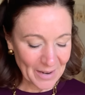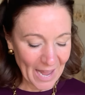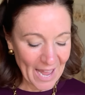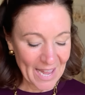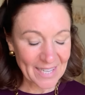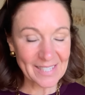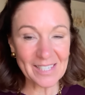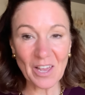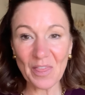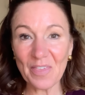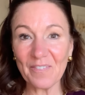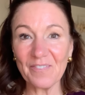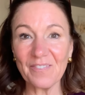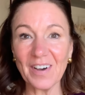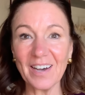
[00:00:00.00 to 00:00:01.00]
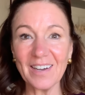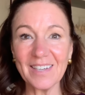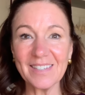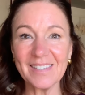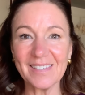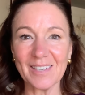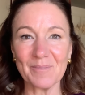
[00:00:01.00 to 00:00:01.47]
And the
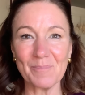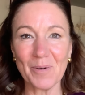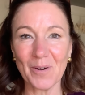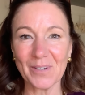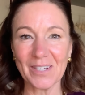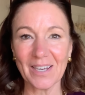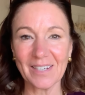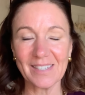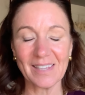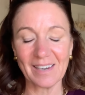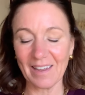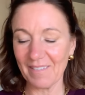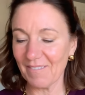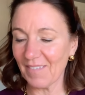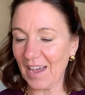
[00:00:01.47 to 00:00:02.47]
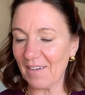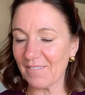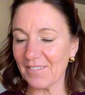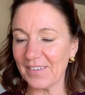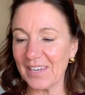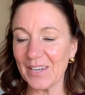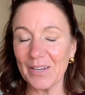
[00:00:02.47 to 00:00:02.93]
first product that I found
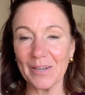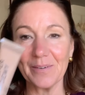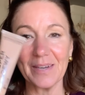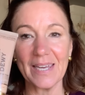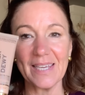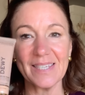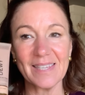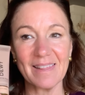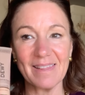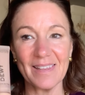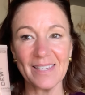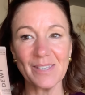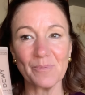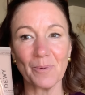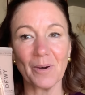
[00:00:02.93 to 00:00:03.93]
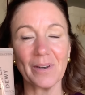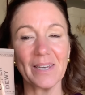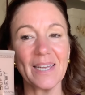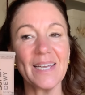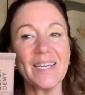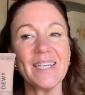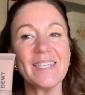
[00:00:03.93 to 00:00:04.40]
for you is this one.
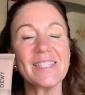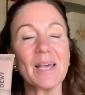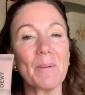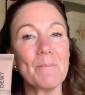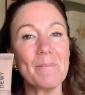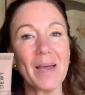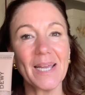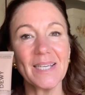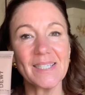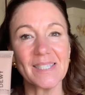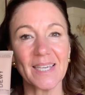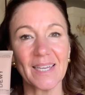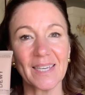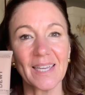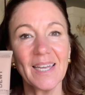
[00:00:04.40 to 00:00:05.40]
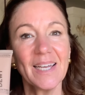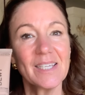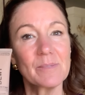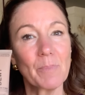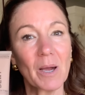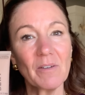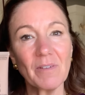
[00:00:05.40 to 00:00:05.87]
It is amazing. It's
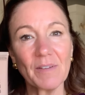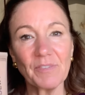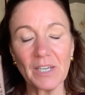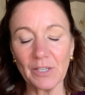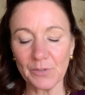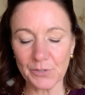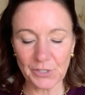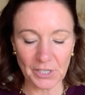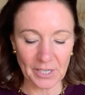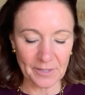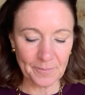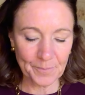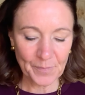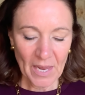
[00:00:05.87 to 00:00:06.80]
by Revolution.